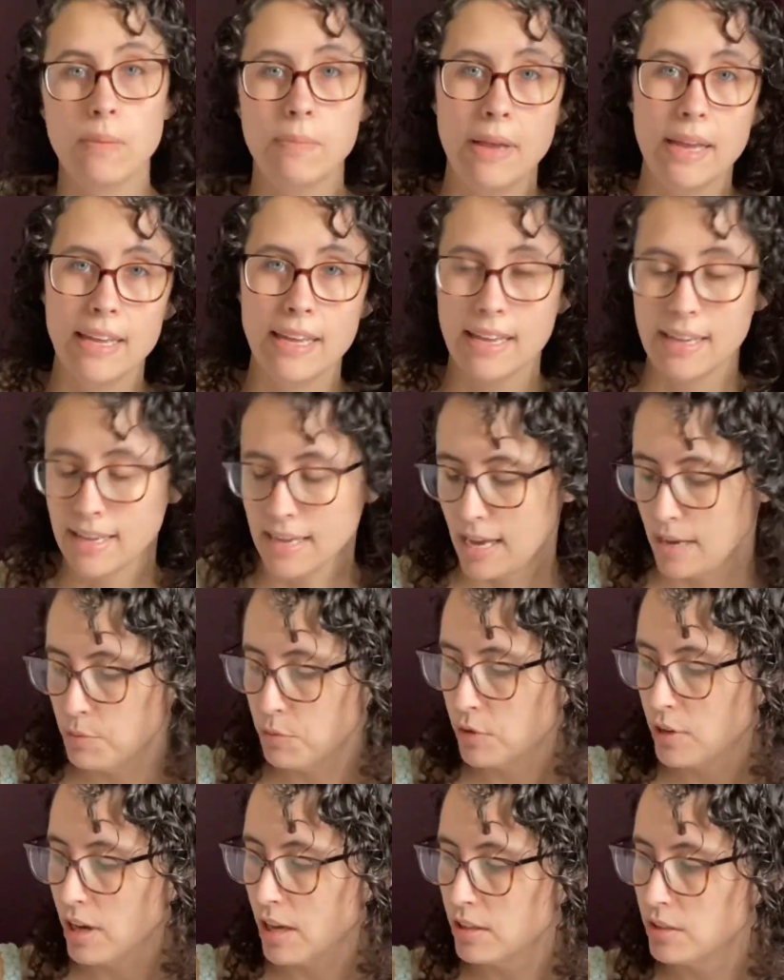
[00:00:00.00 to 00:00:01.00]
making
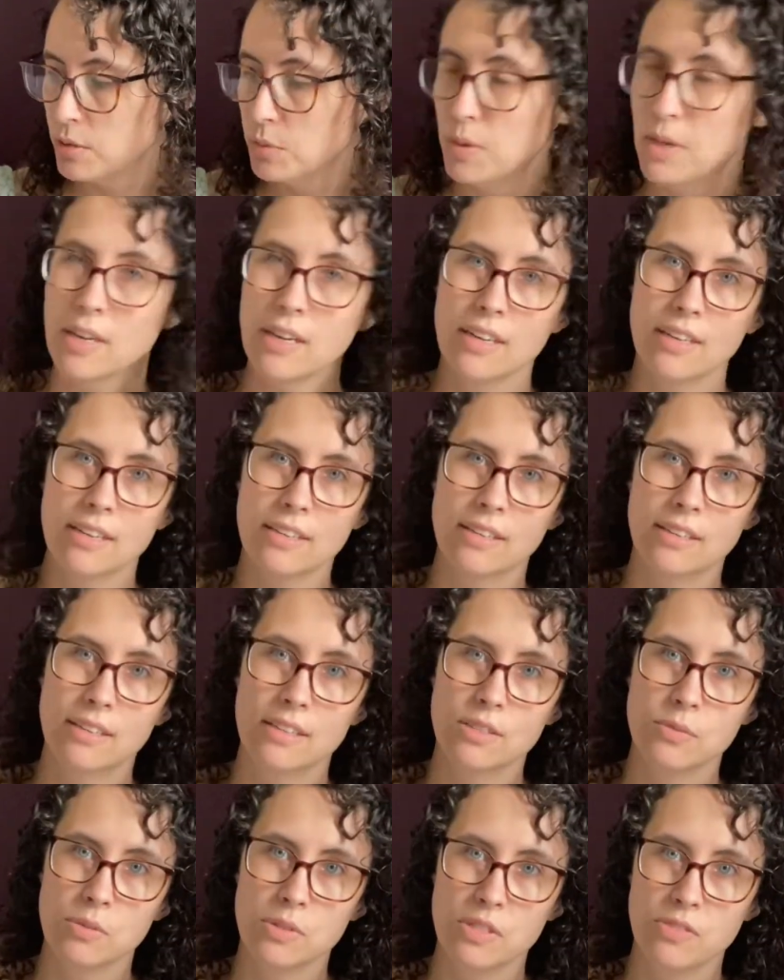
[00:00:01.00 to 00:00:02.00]
cable color work.
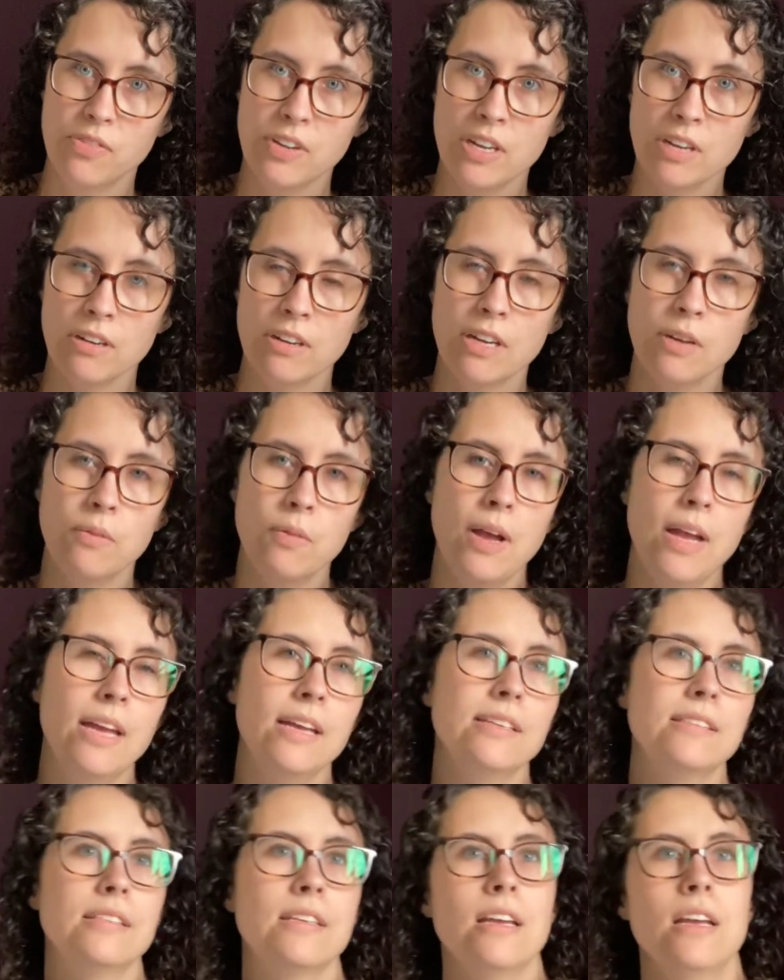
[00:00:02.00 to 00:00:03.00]
This one's fingering
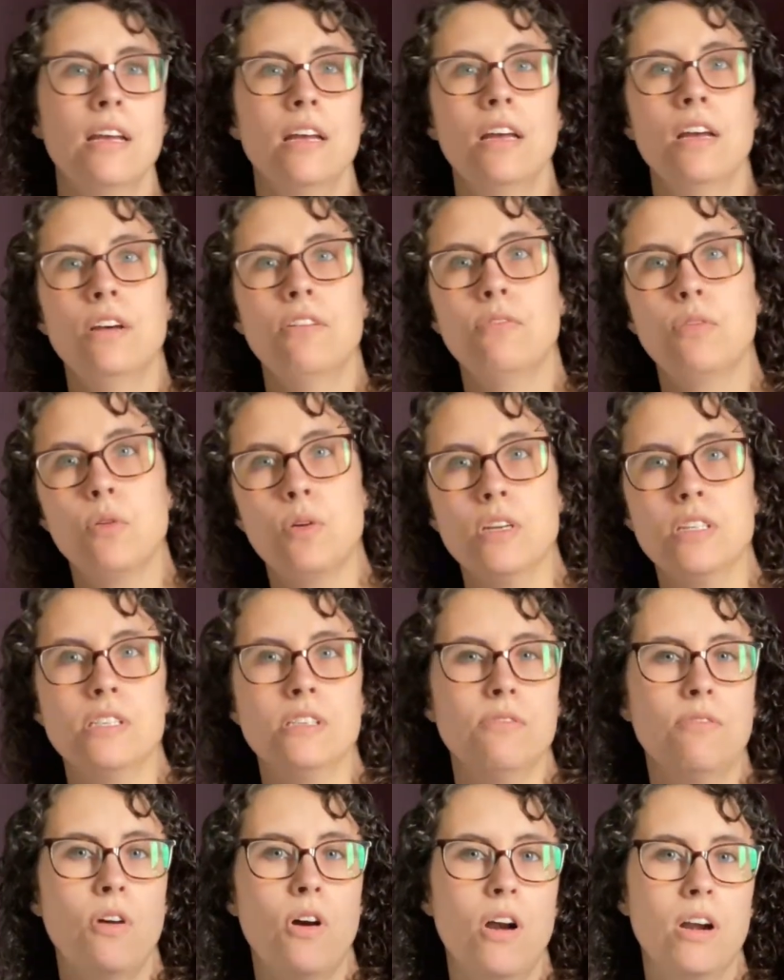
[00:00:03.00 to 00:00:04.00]
weight. Forest
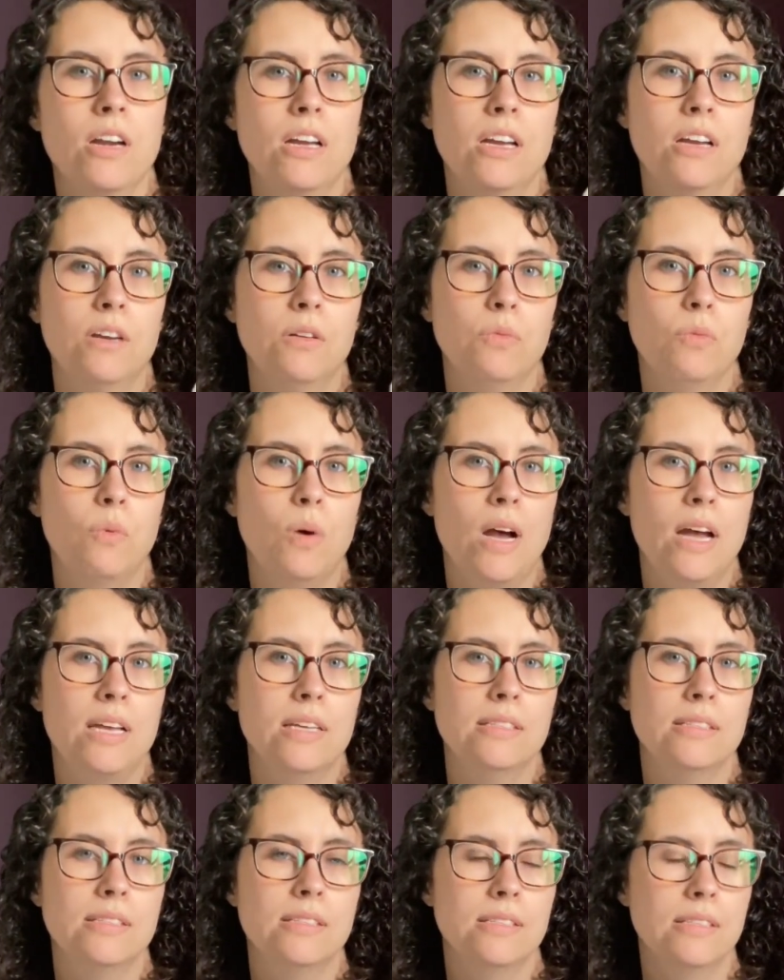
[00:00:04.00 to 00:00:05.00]
of Arda
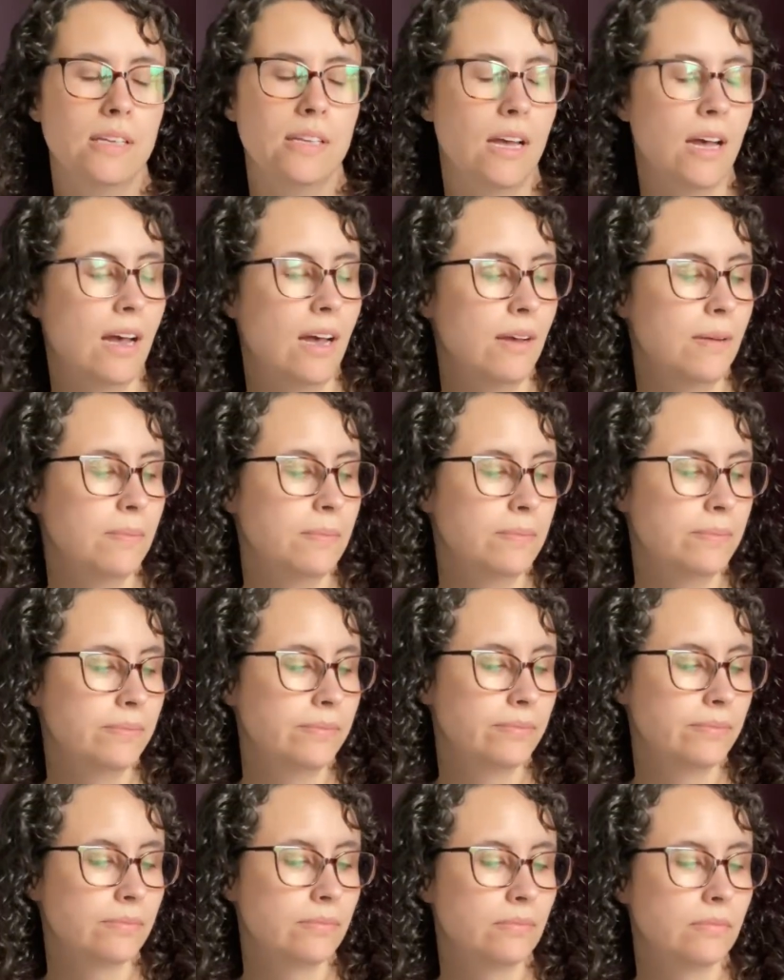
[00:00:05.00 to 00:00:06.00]
was
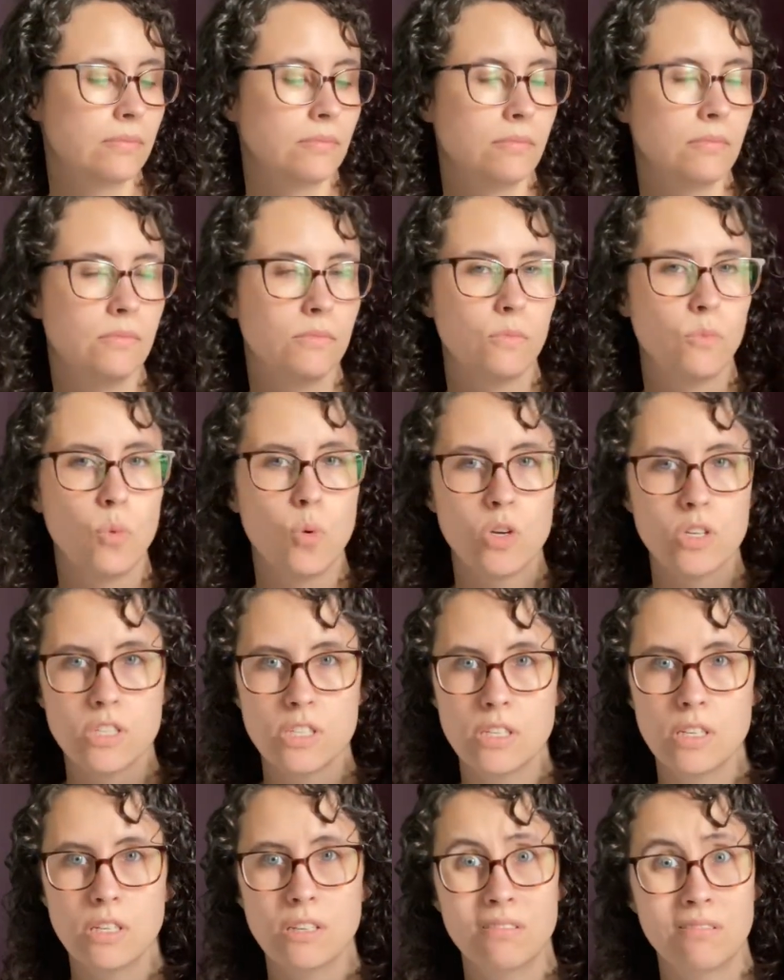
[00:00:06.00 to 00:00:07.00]

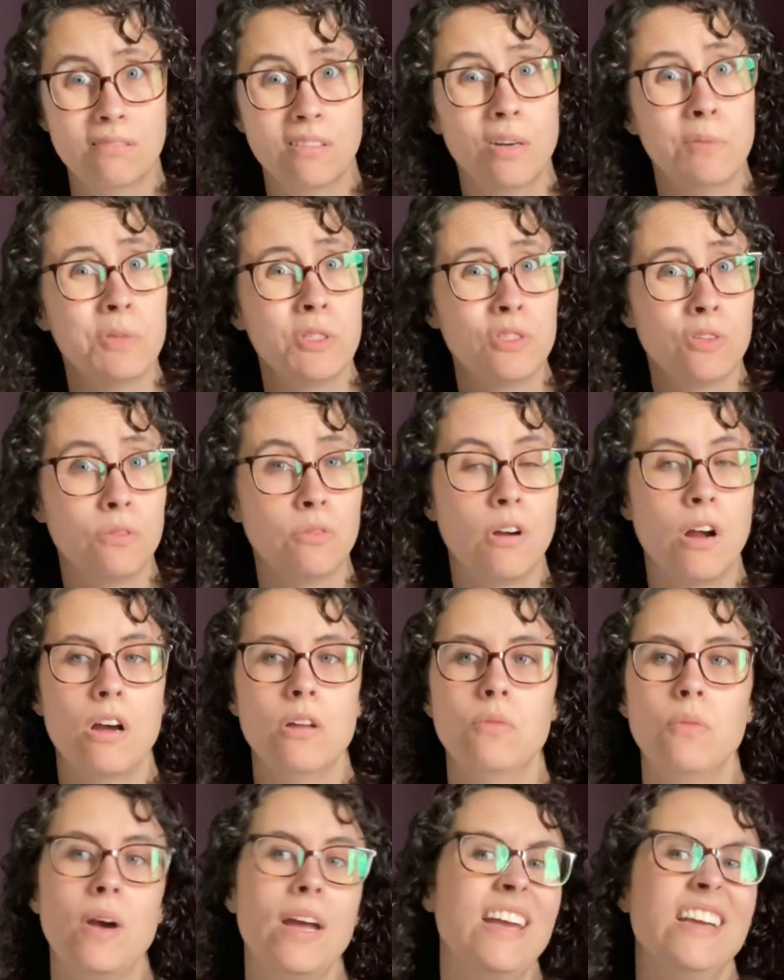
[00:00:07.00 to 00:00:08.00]
worsted, almost
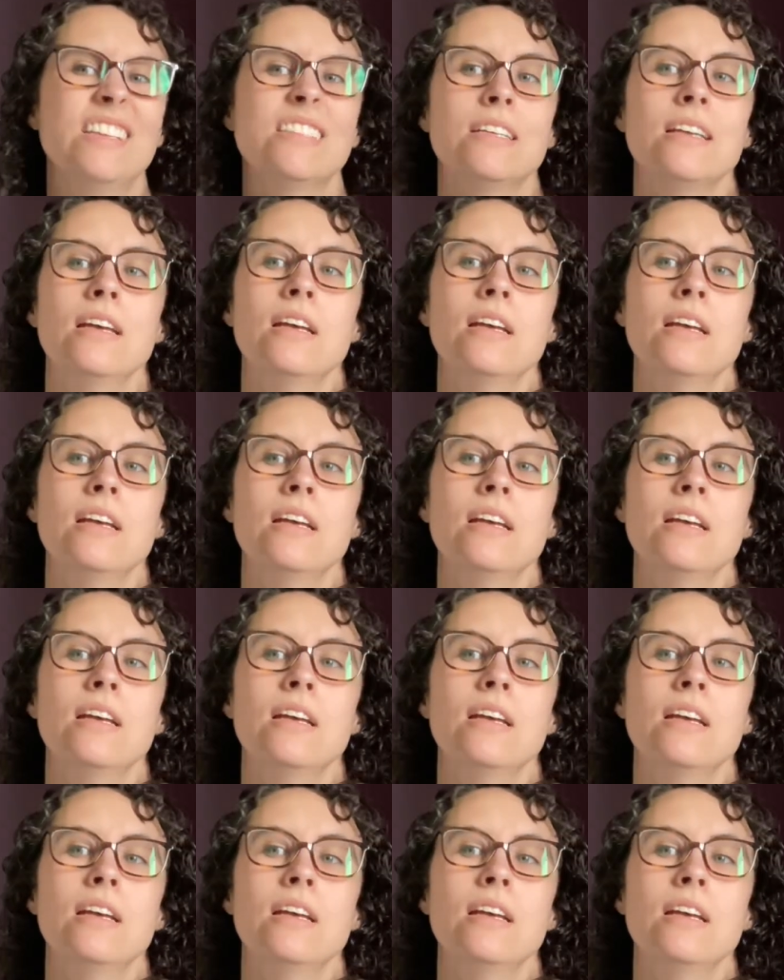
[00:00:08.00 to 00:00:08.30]
Iran weight.